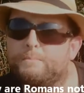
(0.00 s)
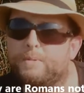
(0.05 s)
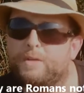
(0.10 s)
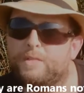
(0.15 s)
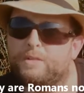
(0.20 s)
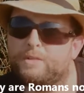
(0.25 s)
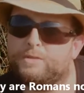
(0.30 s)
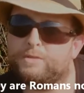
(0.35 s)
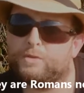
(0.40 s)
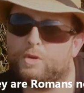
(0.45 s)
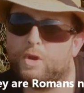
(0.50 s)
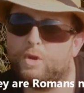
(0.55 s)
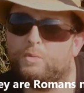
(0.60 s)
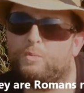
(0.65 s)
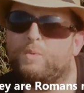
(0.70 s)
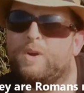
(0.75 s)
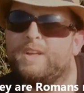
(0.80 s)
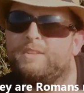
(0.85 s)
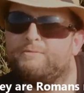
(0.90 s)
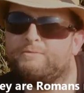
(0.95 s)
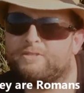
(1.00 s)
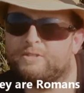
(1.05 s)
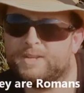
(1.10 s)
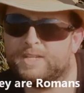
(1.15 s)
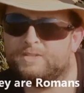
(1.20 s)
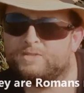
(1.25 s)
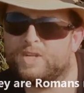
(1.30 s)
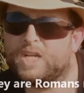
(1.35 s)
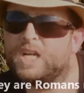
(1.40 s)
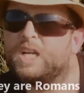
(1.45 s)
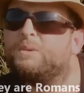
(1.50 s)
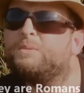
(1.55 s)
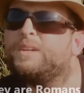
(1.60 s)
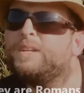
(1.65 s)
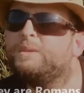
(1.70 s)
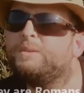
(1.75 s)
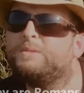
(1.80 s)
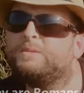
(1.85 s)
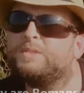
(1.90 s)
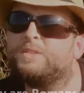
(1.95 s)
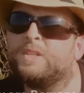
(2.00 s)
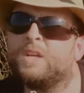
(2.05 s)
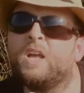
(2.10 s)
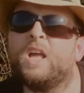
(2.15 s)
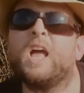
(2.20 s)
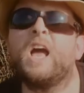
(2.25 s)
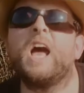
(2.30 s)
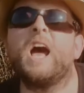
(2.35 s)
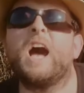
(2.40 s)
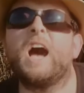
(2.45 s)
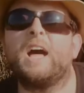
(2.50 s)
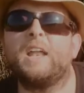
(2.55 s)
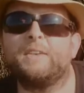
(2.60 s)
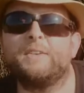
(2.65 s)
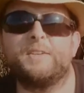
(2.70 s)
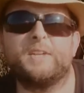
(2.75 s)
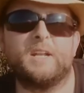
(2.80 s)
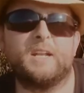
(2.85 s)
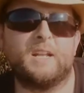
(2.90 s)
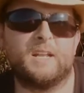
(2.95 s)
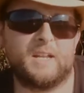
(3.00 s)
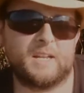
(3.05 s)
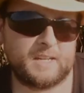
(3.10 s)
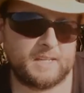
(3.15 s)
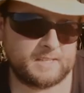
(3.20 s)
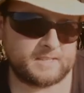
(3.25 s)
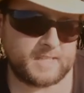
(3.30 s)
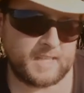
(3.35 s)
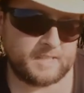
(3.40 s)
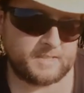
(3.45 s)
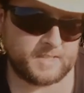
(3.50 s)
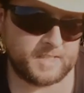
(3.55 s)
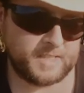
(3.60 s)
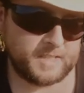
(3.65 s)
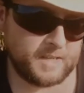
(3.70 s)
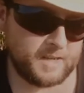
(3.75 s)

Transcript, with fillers: But the throne went from Israel when it was, and uh, like it says in,